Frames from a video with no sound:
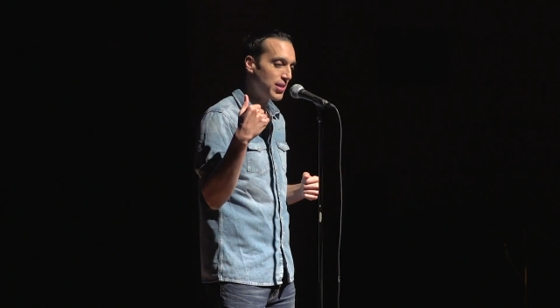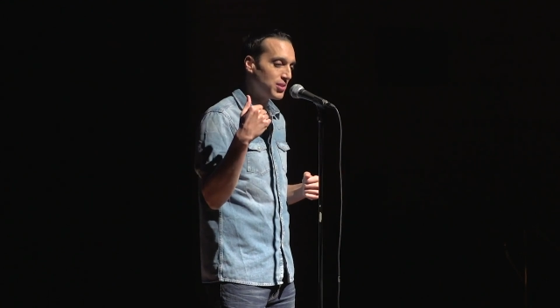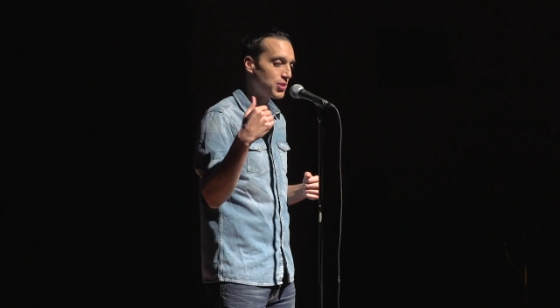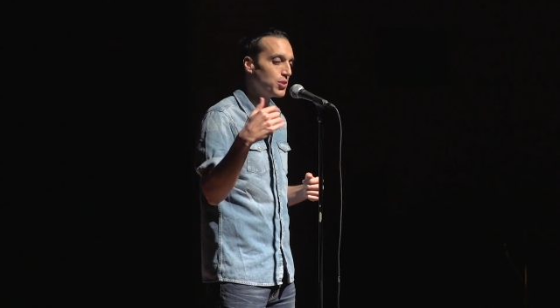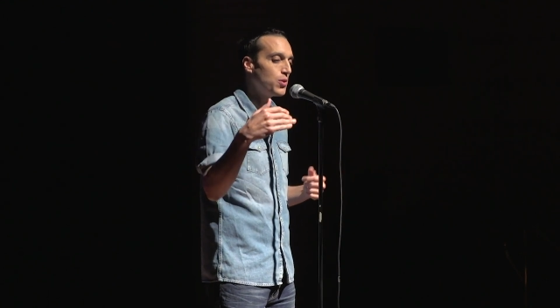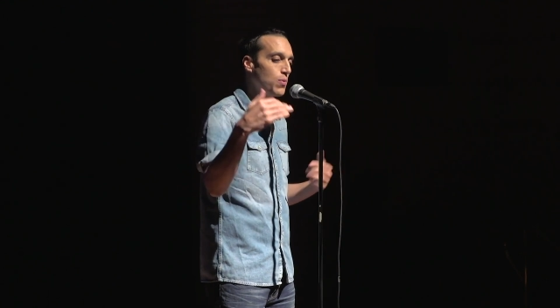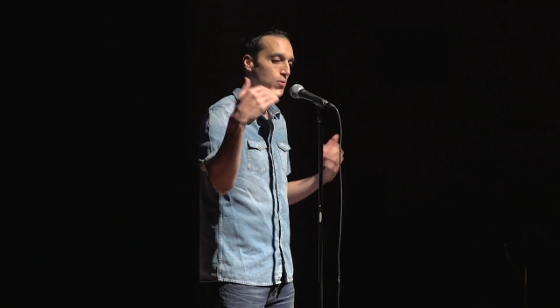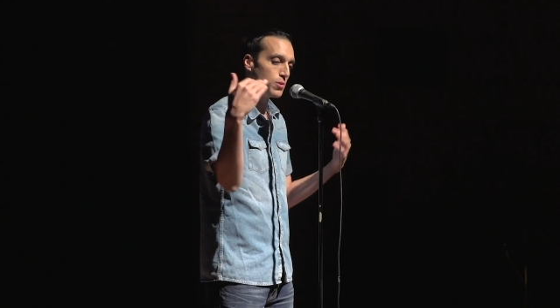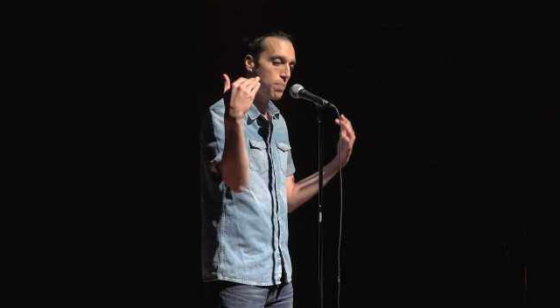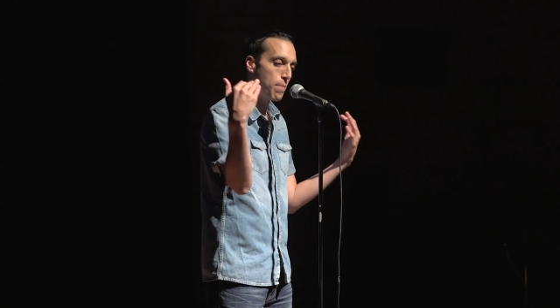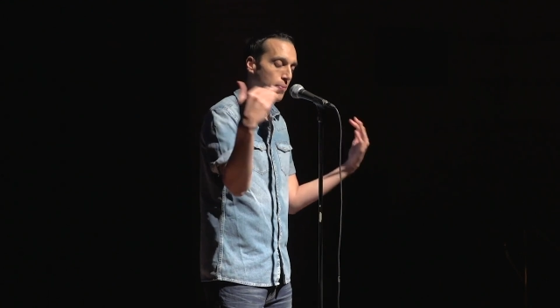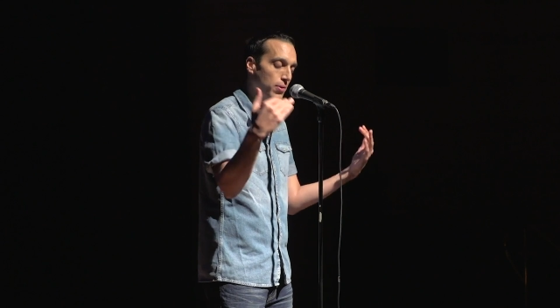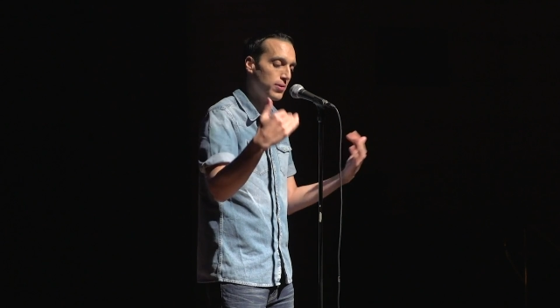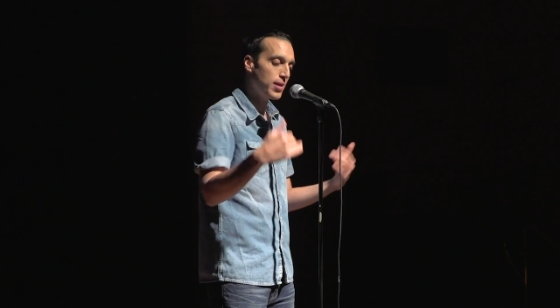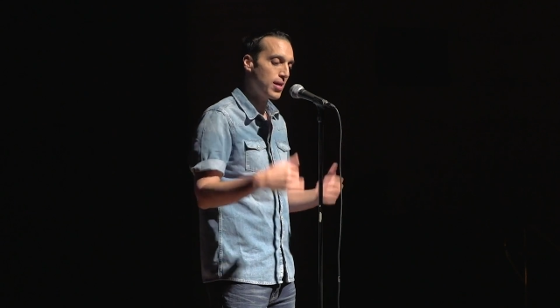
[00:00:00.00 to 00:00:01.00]
into who was
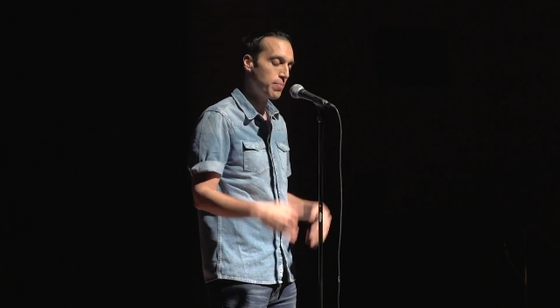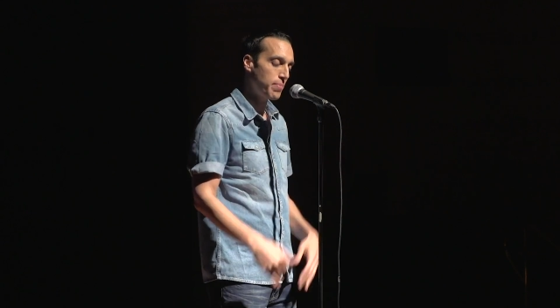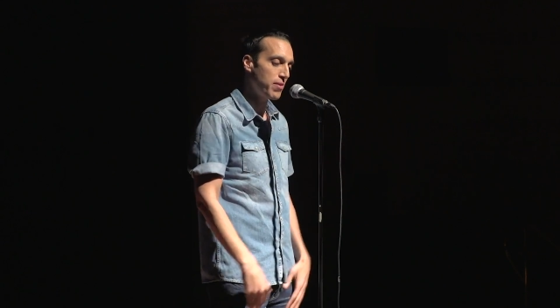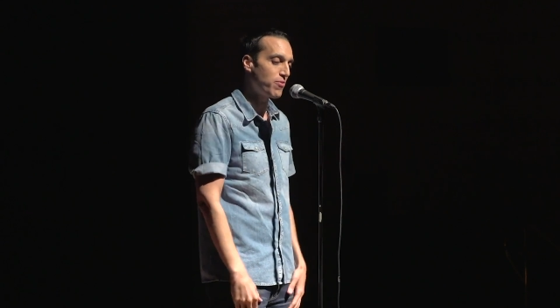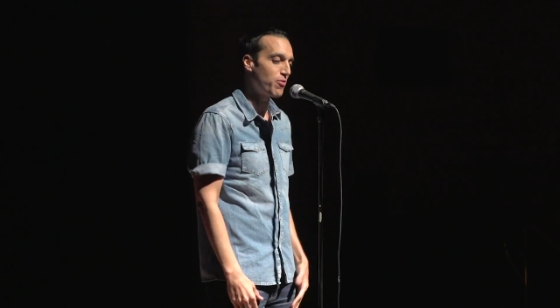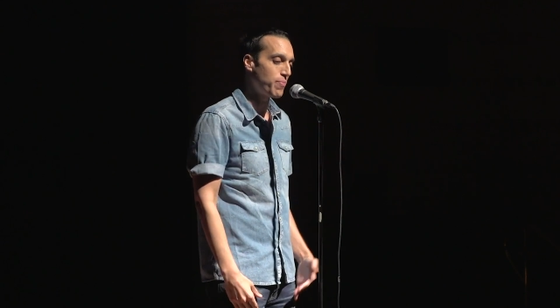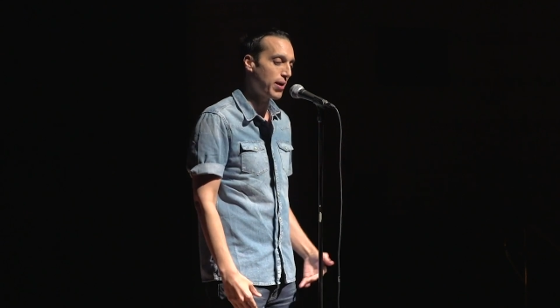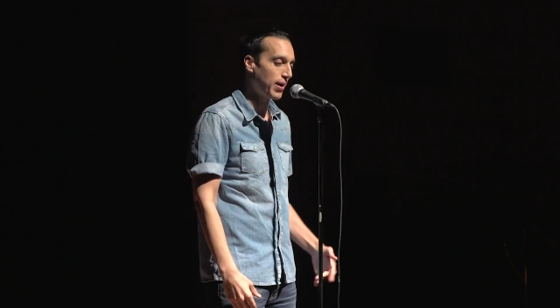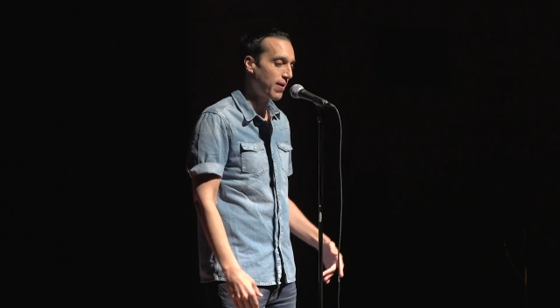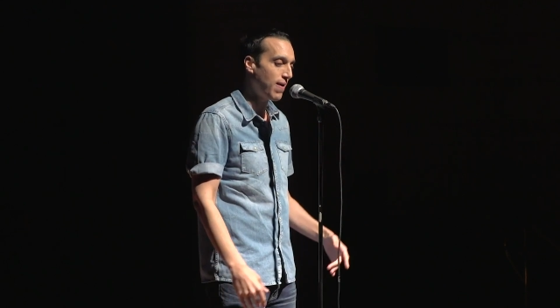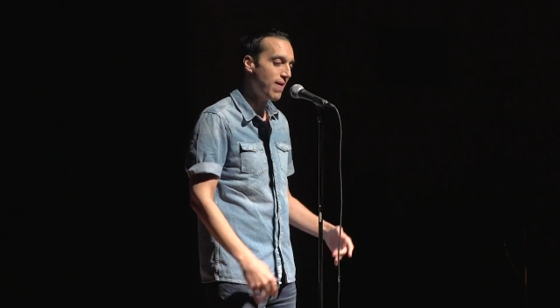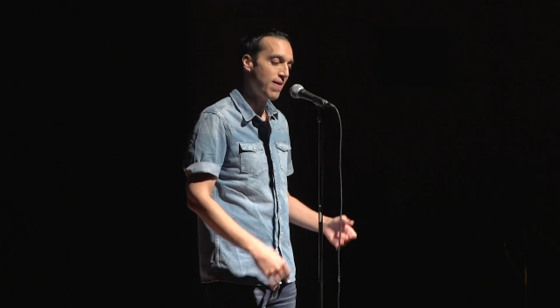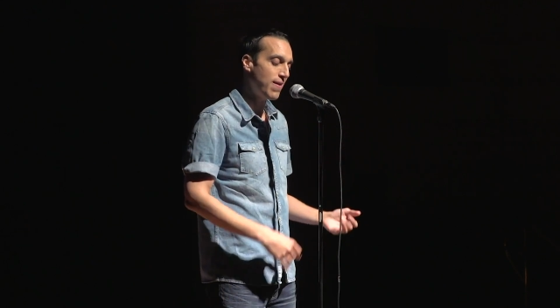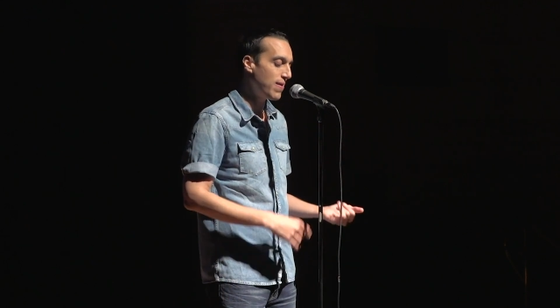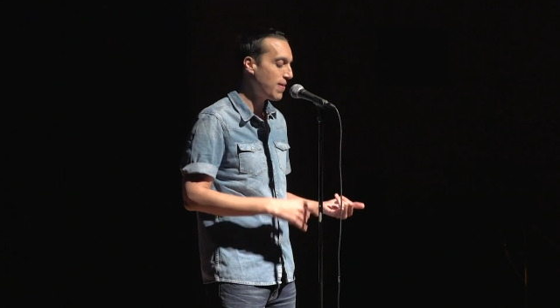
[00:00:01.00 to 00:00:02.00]
bullying me for my
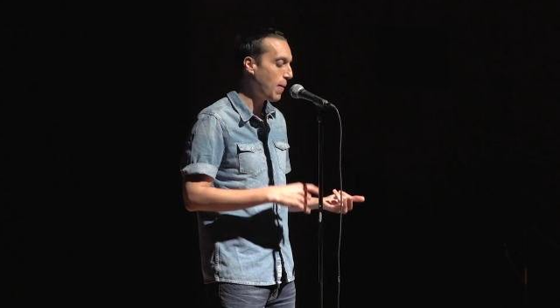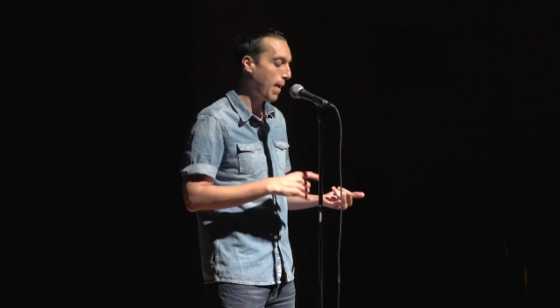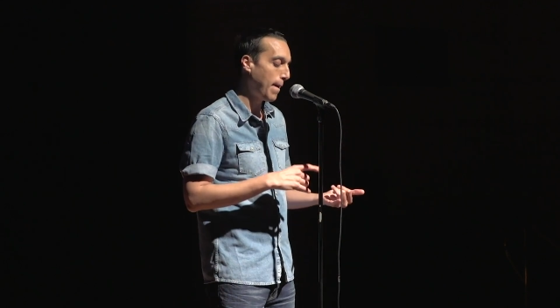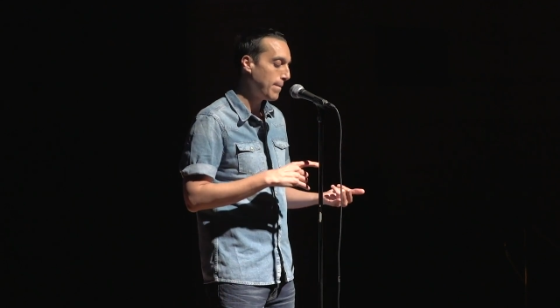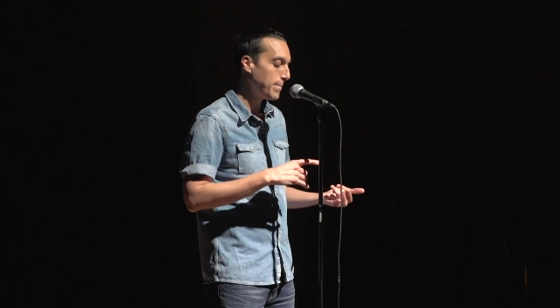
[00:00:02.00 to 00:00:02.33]
car,